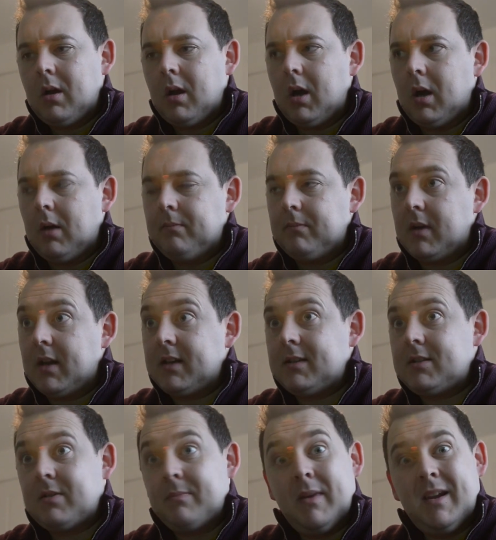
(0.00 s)

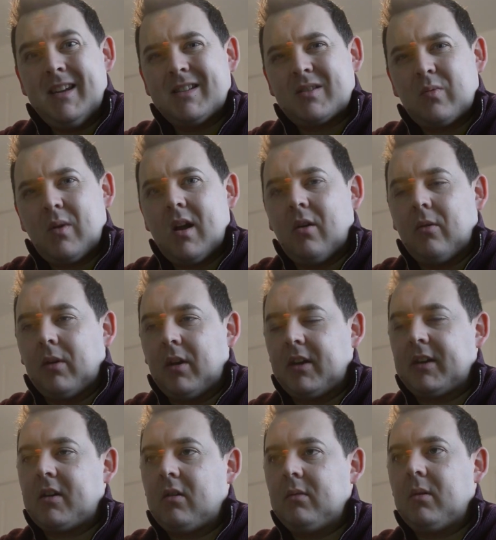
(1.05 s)
And to me as well,
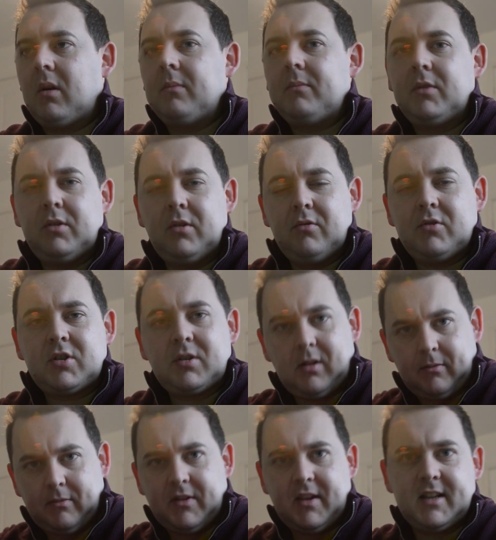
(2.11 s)
like I'm used,
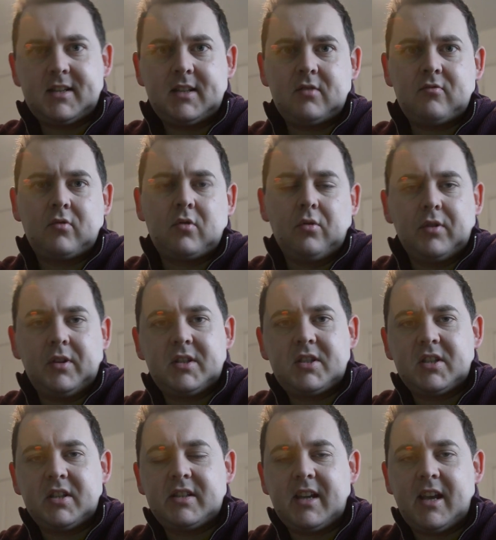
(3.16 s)
like with this is a
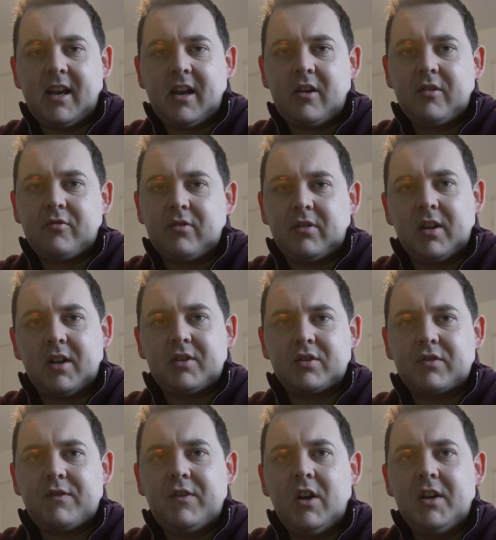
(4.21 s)
D800 and that
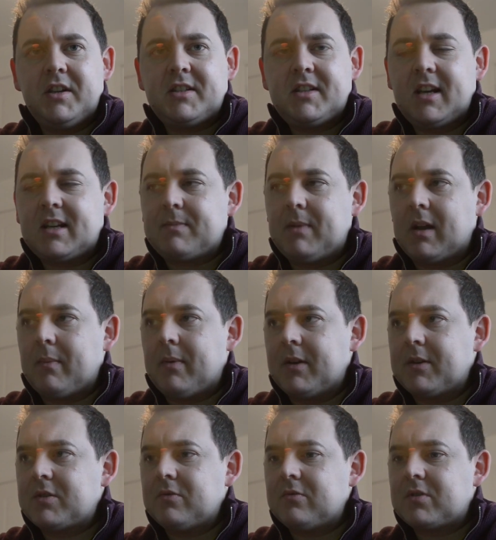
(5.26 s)
does 36
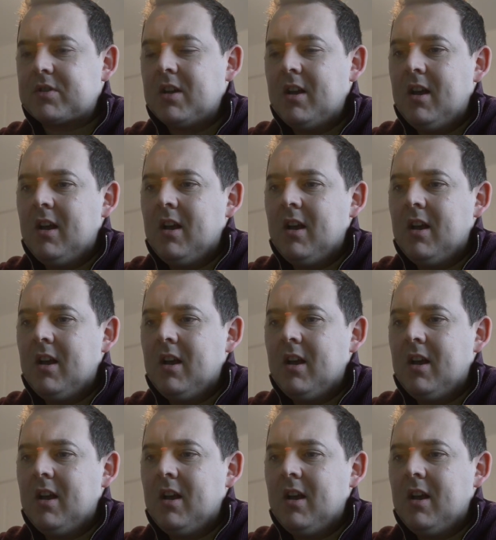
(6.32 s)
megapixels.